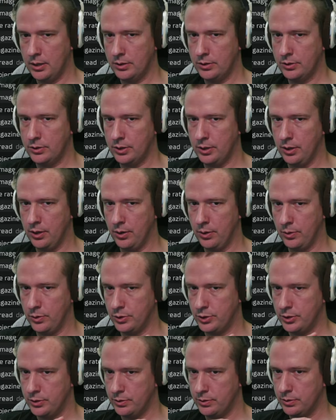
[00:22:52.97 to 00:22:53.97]
So
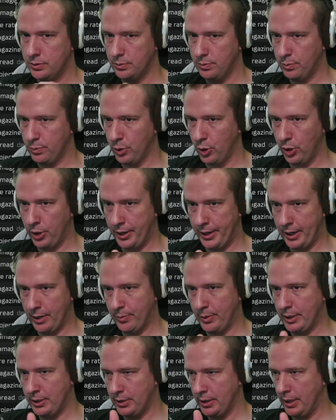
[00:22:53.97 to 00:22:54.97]
it's more
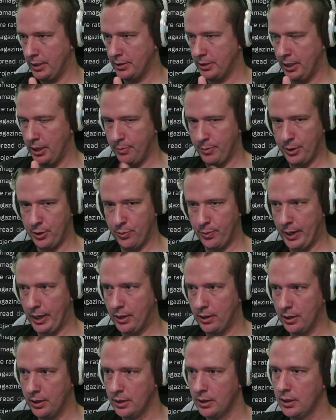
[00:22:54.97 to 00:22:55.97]
damage, less ammo,
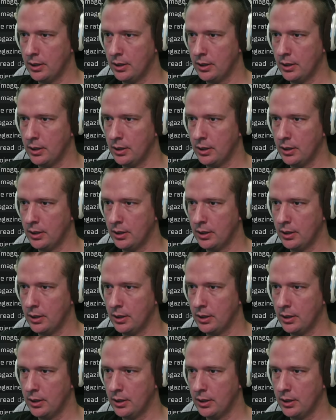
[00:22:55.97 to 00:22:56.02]
better.